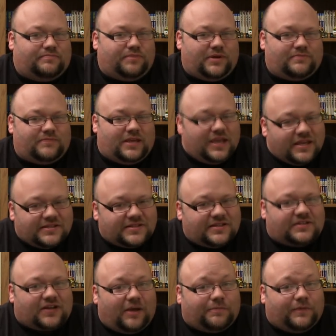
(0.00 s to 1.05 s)
But he is the
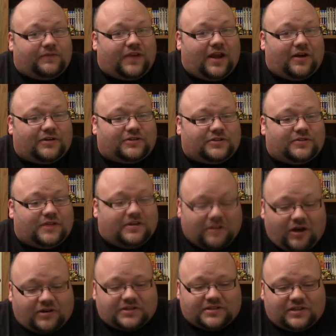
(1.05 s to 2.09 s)
type of character that
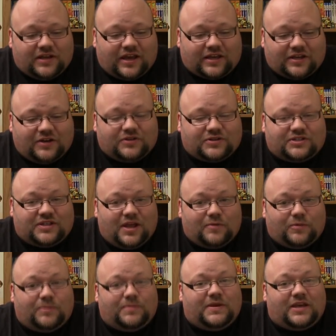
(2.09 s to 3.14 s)
honestly I can
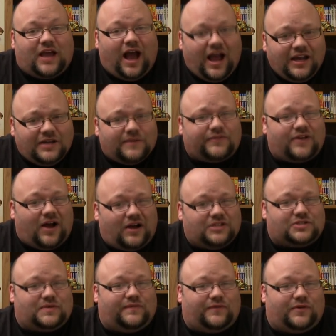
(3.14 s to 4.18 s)
understand would be kind of
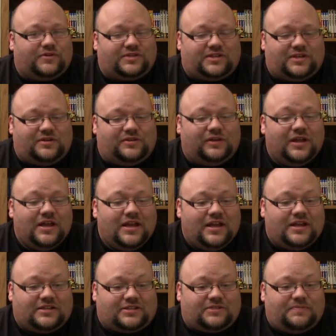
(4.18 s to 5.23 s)
controversial,
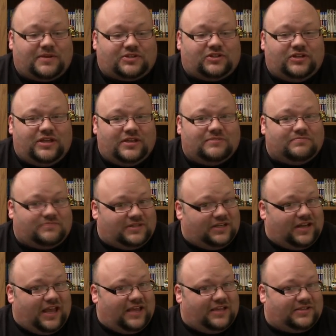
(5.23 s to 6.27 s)
especially in
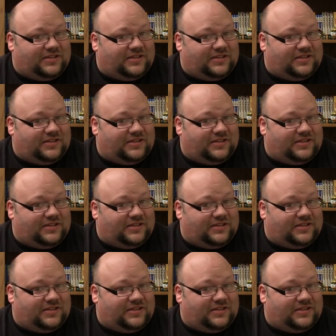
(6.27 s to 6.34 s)
today's